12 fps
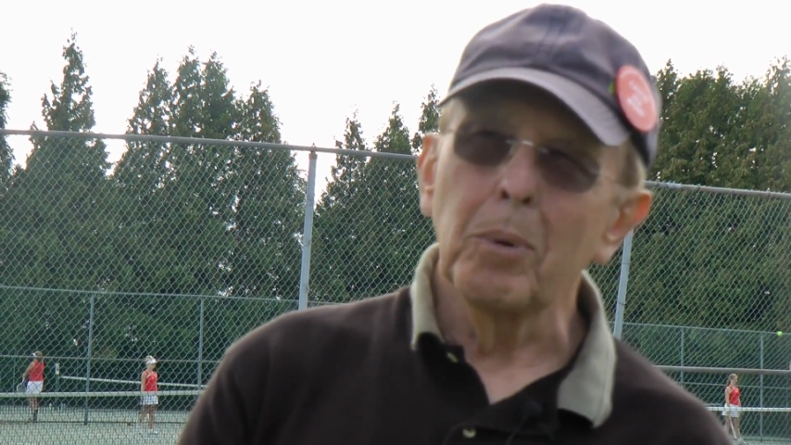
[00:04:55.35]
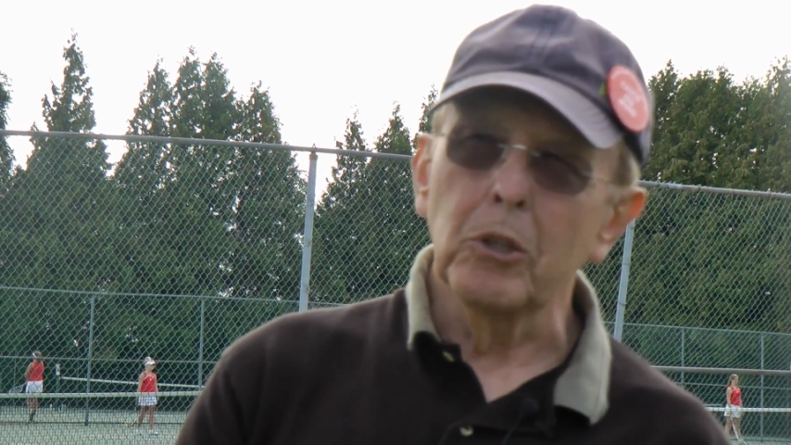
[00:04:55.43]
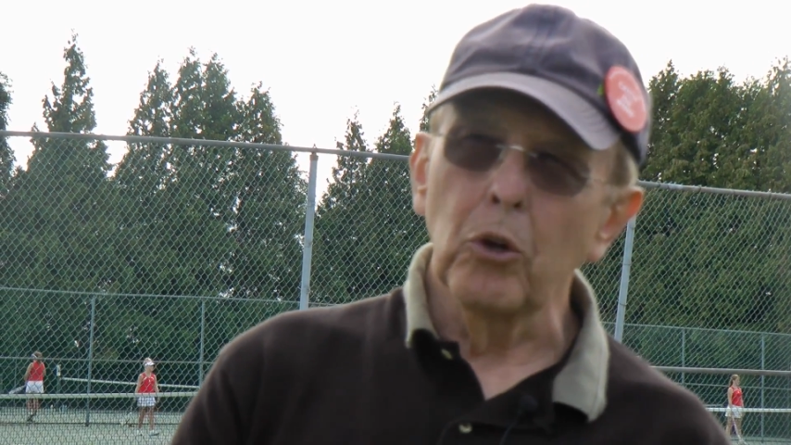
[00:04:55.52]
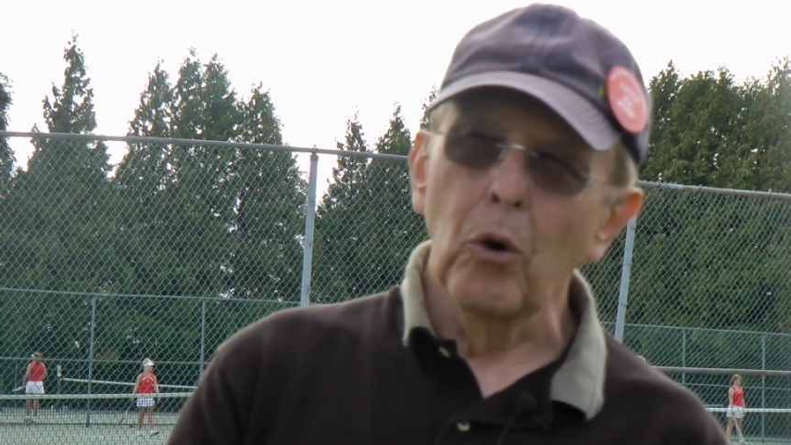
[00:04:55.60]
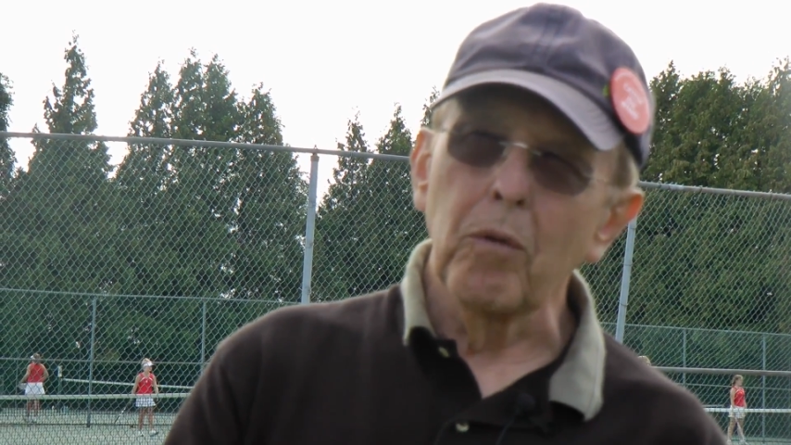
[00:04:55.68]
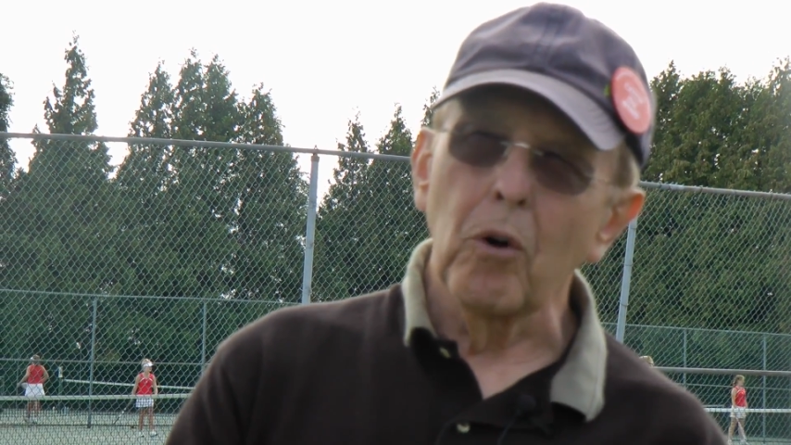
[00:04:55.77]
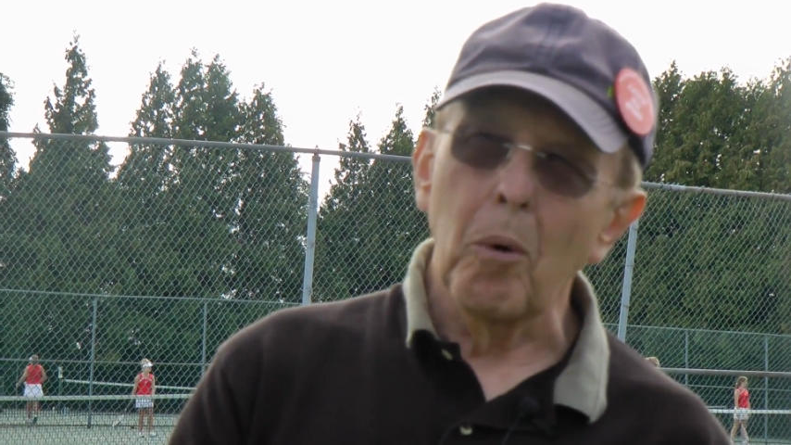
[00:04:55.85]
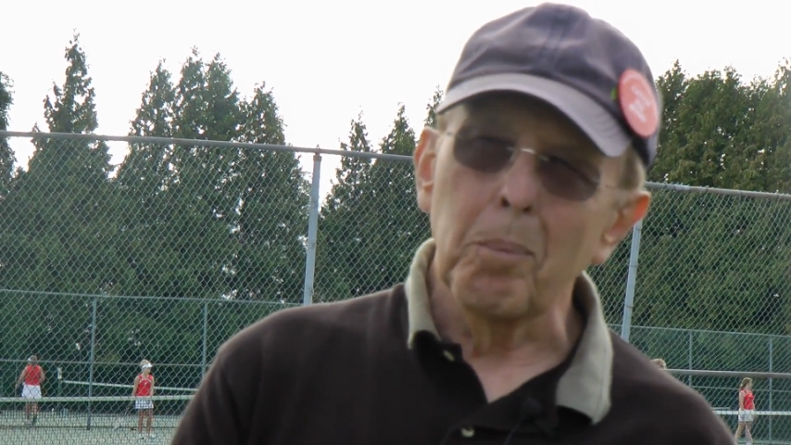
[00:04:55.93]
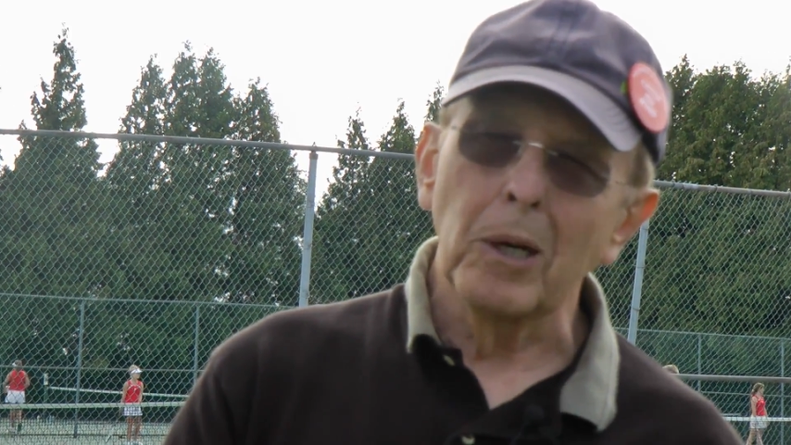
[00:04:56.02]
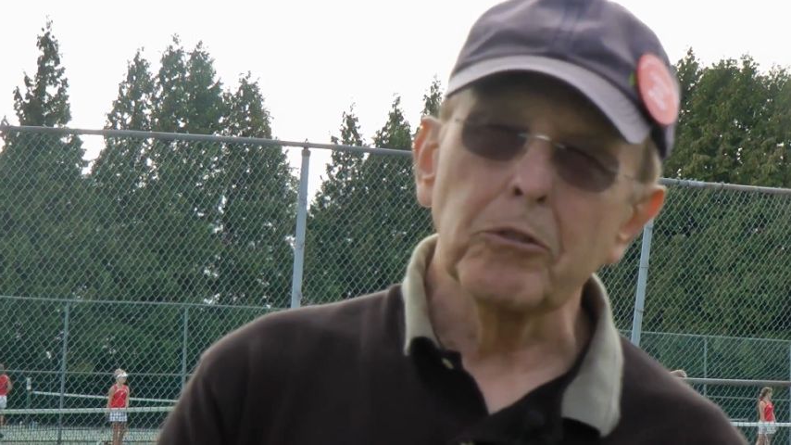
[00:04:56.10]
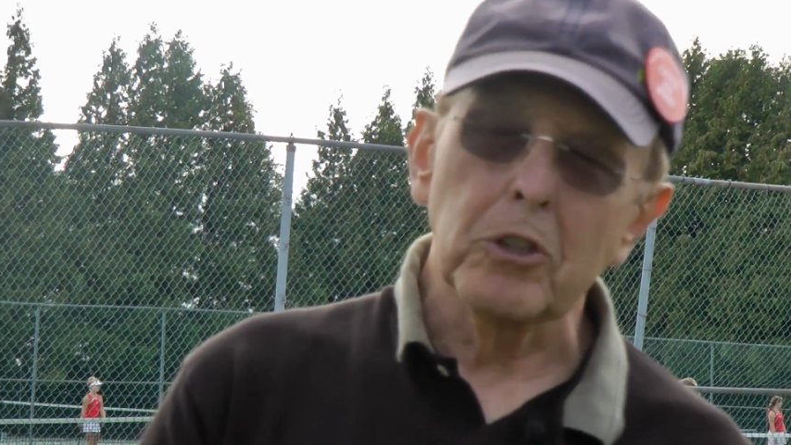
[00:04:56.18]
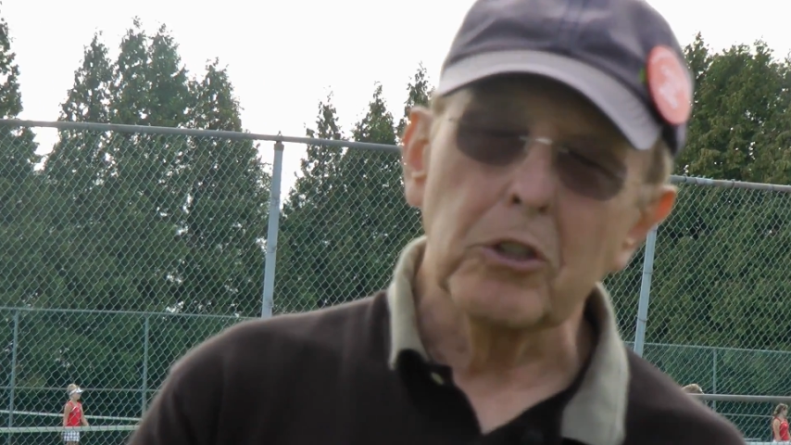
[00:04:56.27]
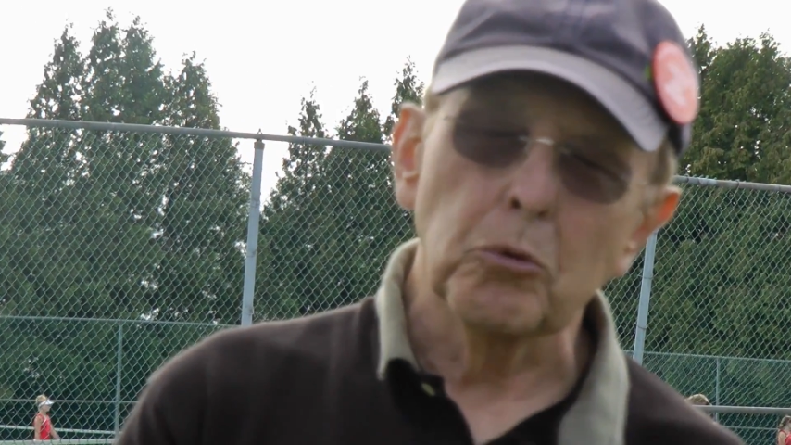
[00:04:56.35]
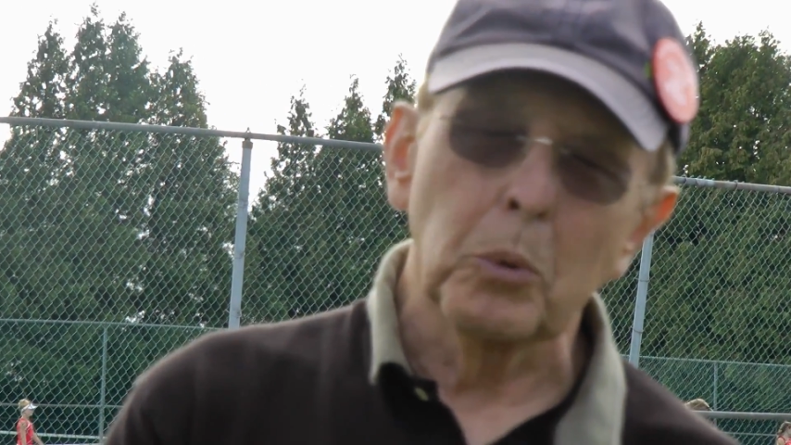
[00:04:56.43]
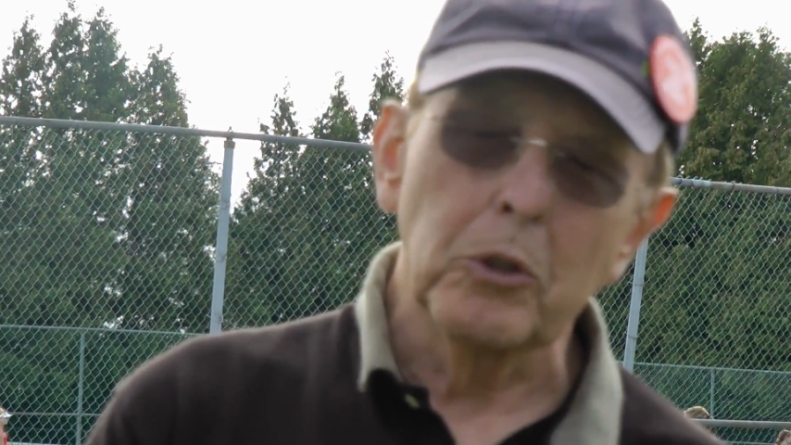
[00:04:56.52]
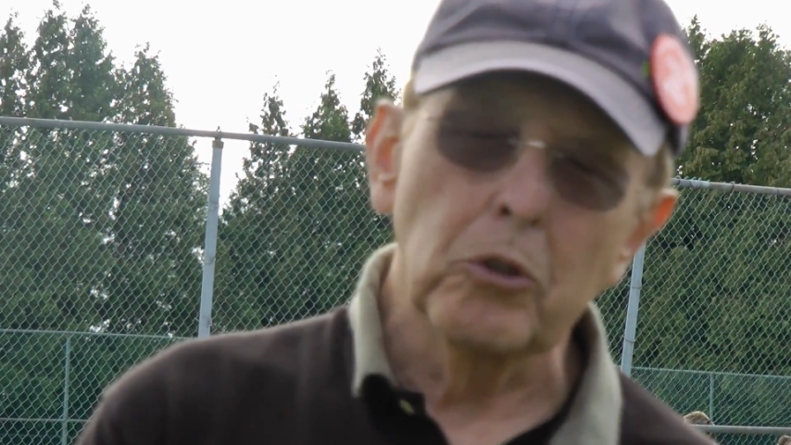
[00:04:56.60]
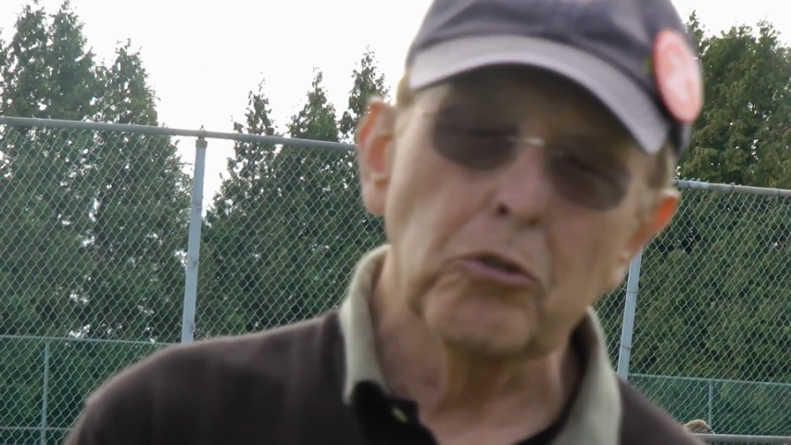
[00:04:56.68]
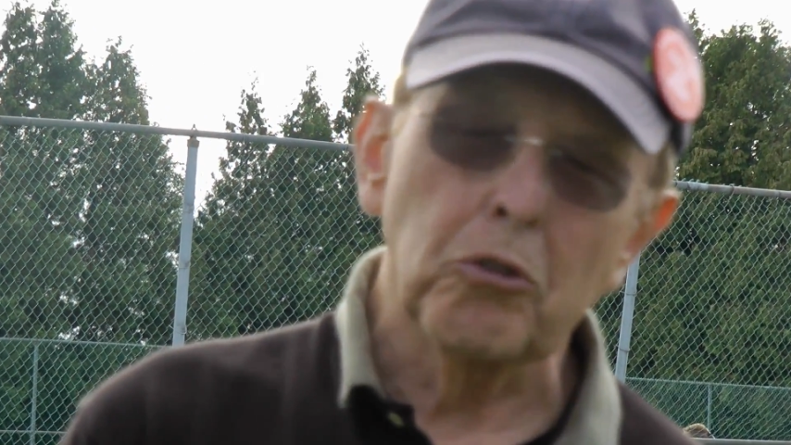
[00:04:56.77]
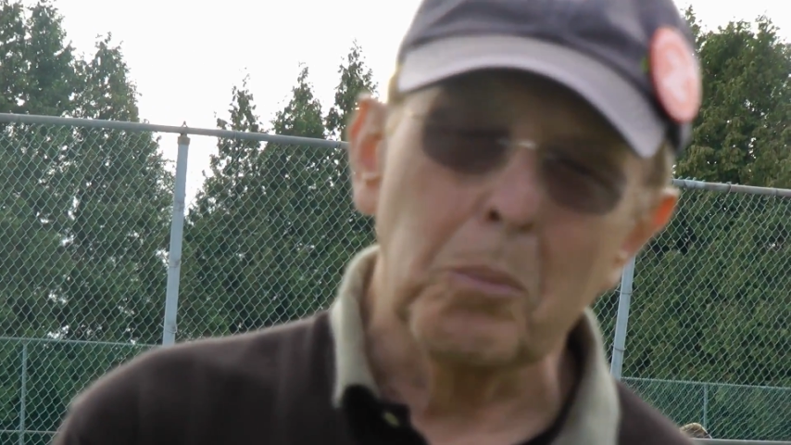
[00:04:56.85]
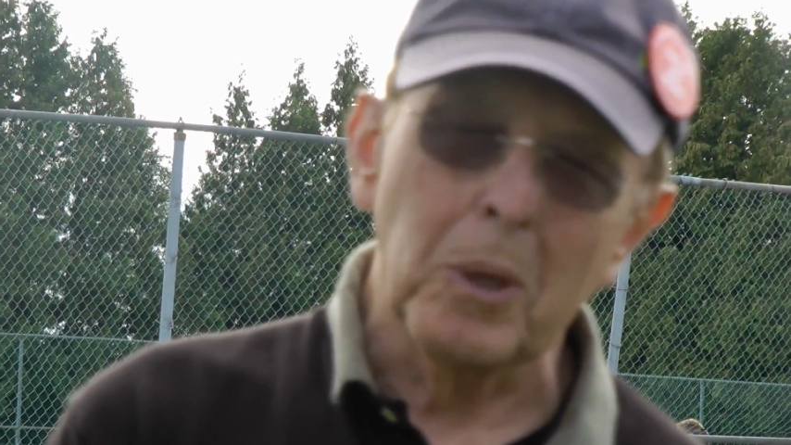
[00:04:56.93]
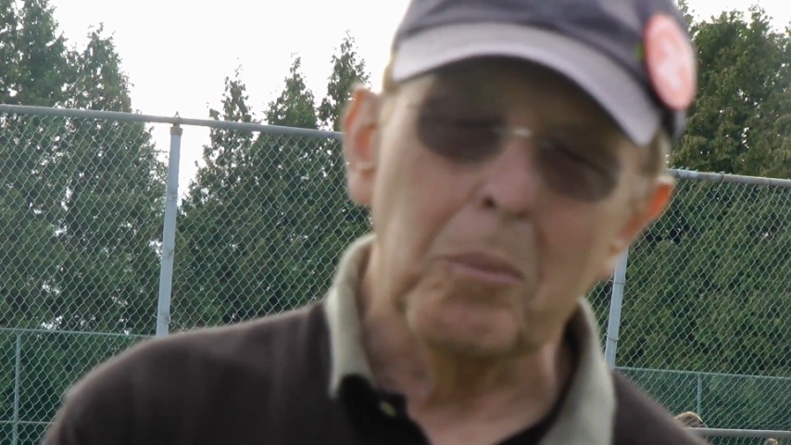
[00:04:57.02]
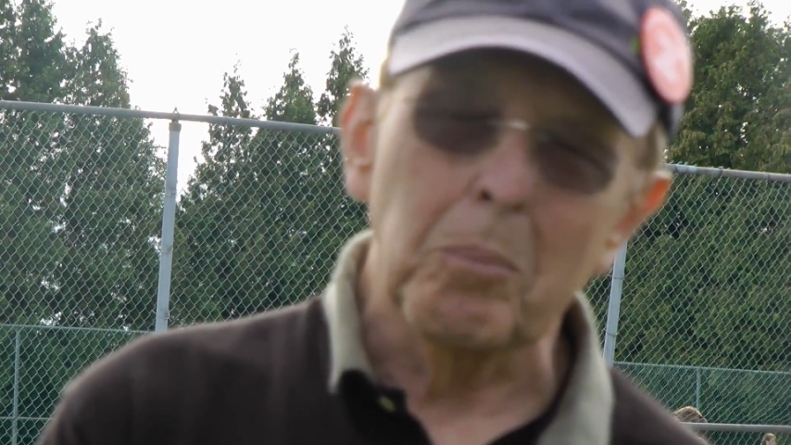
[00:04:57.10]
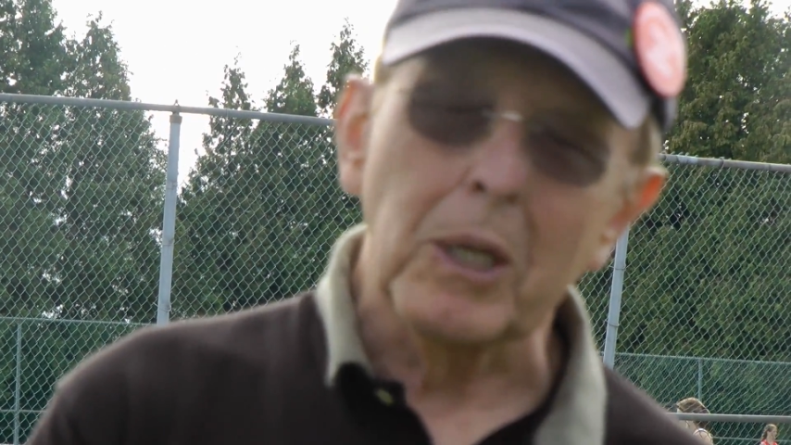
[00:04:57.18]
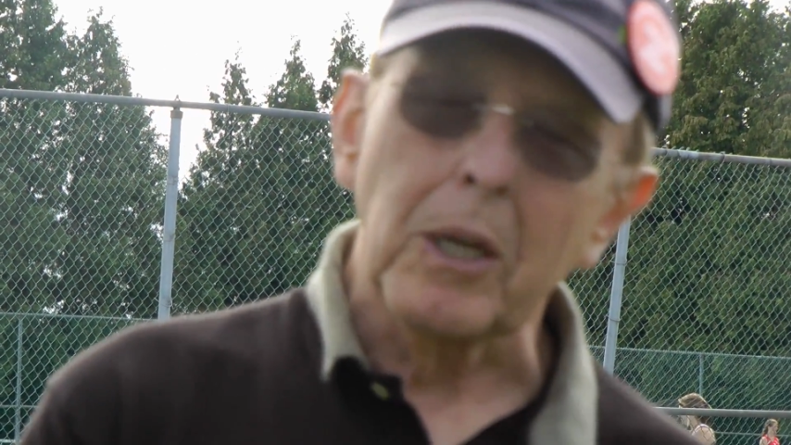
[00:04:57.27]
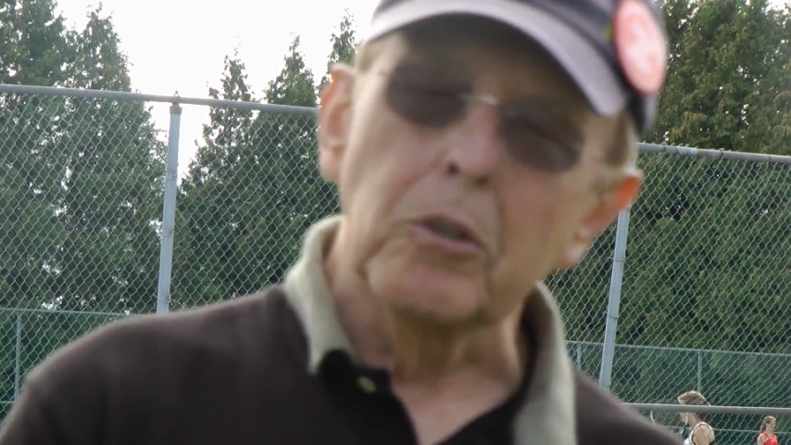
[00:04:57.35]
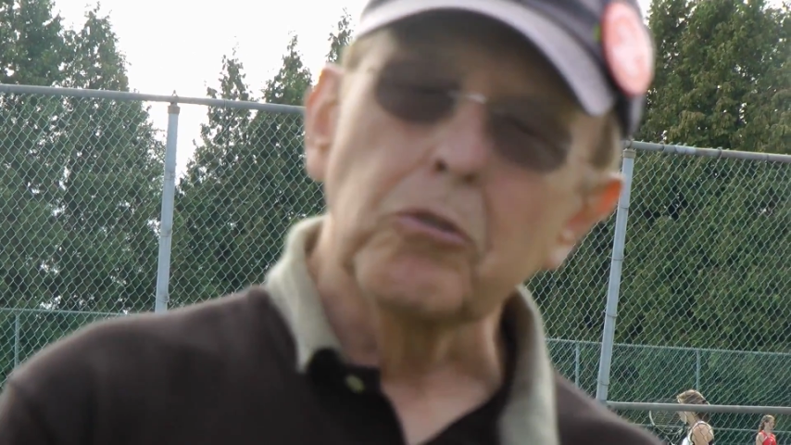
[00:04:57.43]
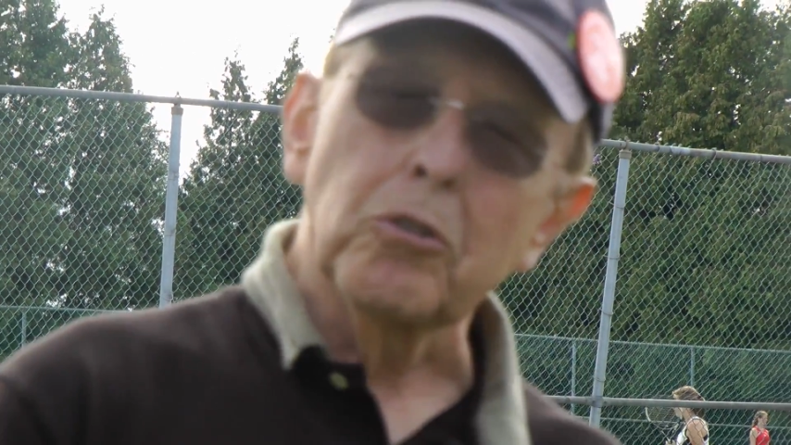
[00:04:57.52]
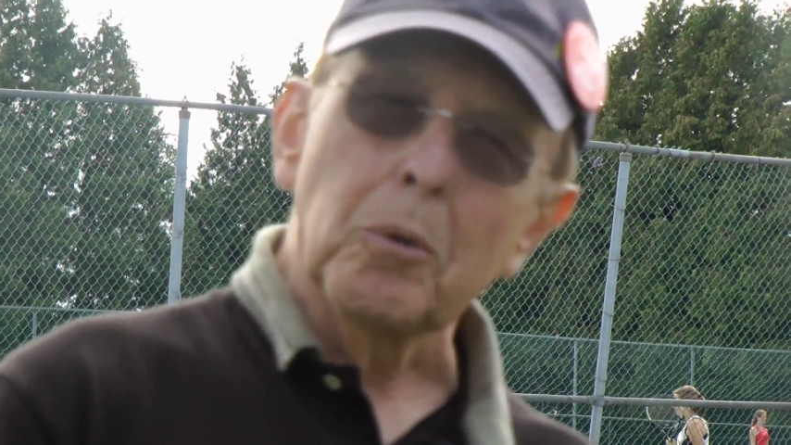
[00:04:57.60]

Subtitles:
but the overall budget is reduced a bit because